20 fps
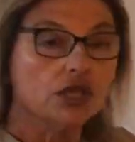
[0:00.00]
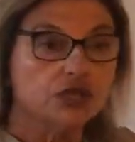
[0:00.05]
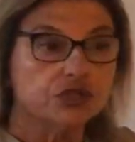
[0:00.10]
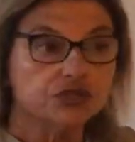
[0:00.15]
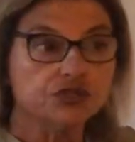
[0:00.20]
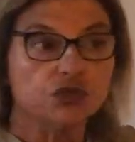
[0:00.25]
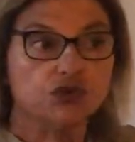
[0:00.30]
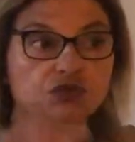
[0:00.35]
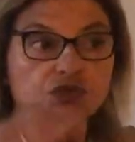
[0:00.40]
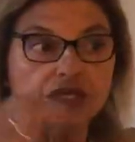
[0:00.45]

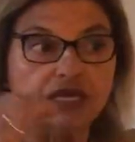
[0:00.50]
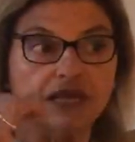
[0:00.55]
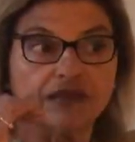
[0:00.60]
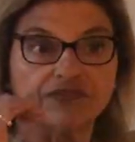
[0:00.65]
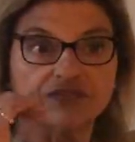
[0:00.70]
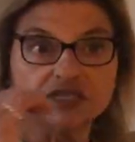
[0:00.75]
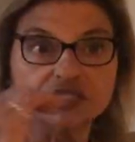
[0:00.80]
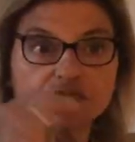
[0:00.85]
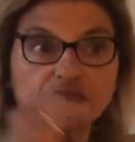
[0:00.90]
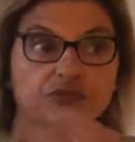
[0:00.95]
So you get
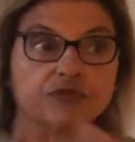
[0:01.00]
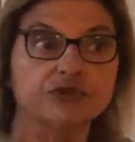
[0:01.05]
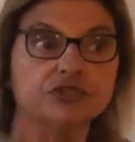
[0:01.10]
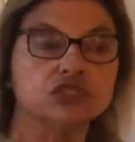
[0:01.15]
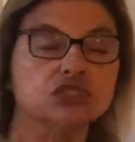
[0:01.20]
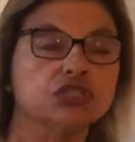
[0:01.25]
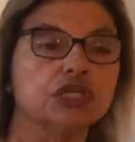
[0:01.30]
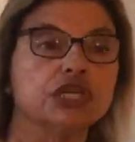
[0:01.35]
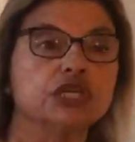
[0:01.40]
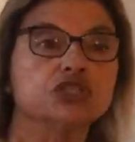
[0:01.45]
the
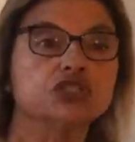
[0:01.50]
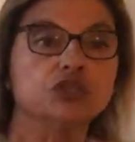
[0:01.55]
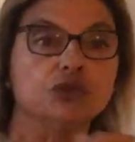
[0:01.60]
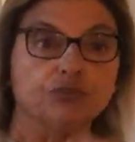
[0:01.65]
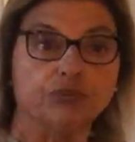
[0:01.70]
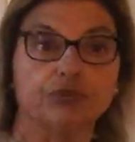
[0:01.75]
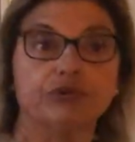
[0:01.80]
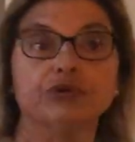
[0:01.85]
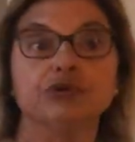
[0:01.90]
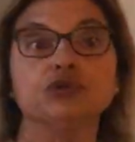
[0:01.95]
depreciation
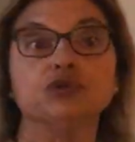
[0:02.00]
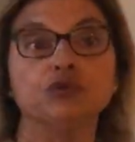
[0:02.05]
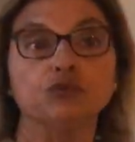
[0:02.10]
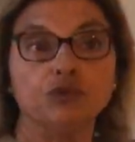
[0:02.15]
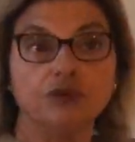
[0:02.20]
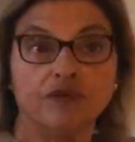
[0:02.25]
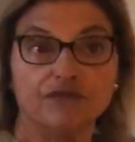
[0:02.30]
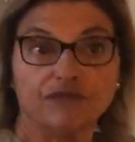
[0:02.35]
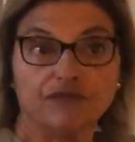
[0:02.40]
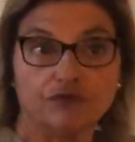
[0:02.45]
per
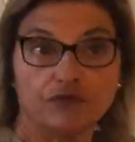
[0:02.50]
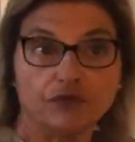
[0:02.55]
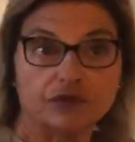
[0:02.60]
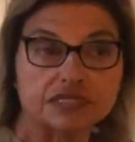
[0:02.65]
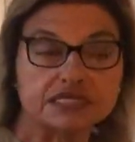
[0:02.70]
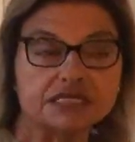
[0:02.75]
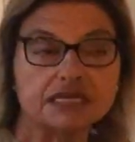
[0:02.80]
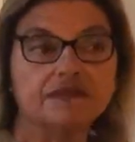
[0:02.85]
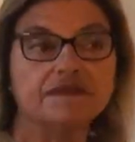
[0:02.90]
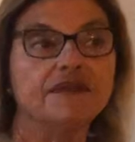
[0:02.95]
unit
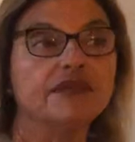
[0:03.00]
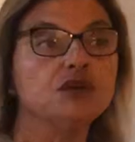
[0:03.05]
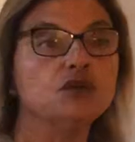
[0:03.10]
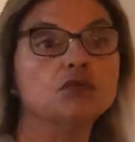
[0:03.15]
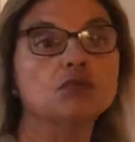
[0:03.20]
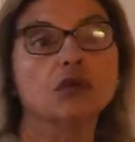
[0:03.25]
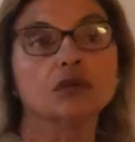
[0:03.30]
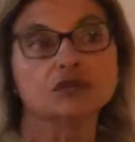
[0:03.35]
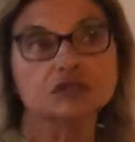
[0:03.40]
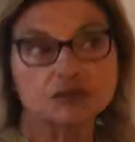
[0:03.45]
first, and then you
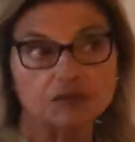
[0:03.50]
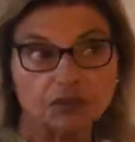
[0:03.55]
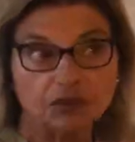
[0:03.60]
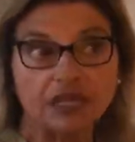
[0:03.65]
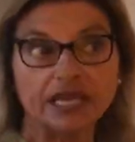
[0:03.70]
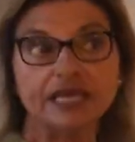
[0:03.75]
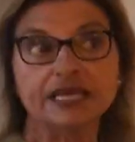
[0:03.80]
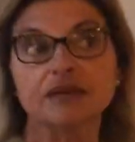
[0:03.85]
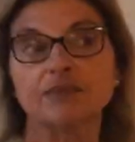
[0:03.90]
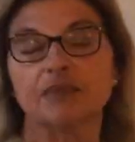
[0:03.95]

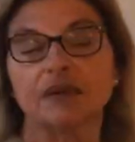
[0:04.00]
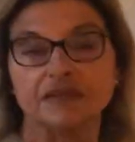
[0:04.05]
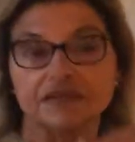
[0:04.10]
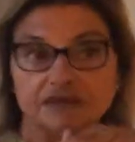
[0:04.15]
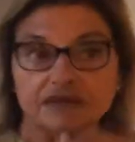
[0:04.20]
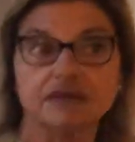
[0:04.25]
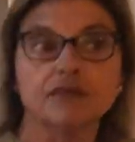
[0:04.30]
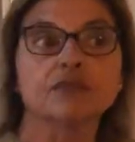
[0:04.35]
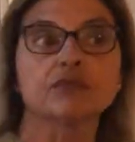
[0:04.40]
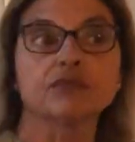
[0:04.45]
multiply it by the
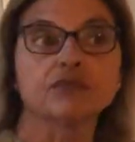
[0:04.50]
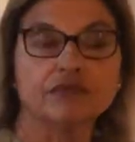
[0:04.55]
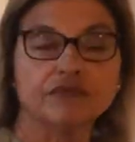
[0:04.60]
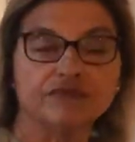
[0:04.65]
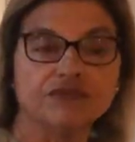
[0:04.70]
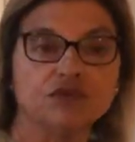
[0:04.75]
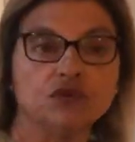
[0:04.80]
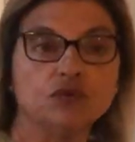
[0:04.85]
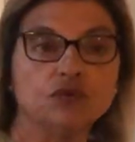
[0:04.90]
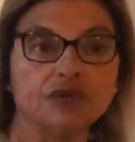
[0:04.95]
number of
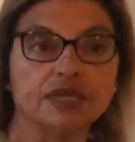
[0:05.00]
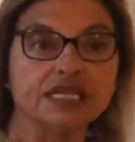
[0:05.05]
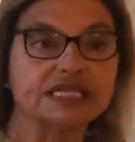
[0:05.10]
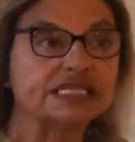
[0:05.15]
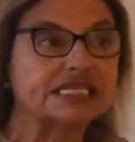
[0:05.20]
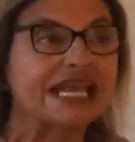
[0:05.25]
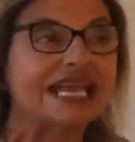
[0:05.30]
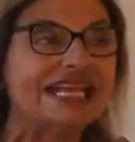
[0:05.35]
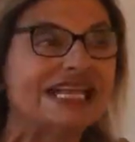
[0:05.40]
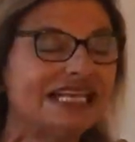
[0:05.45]
units.